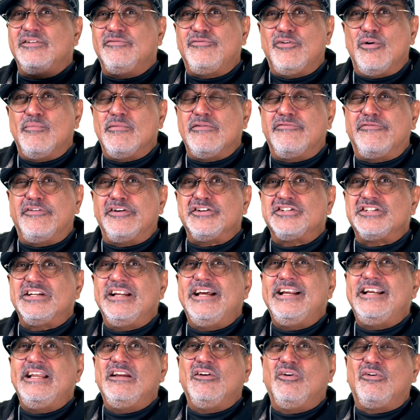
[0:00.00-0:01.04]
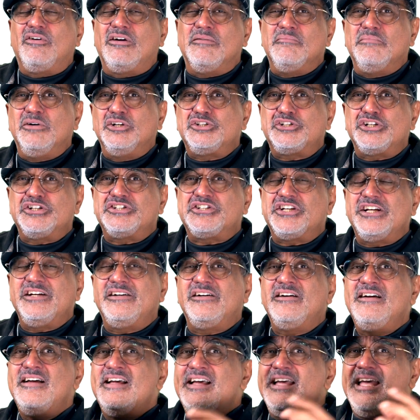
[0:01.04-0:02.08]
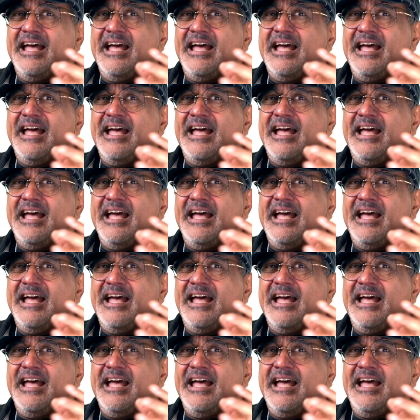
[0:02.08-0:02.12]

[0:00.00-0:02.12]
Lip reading: The former First Lady Laura Bush is here.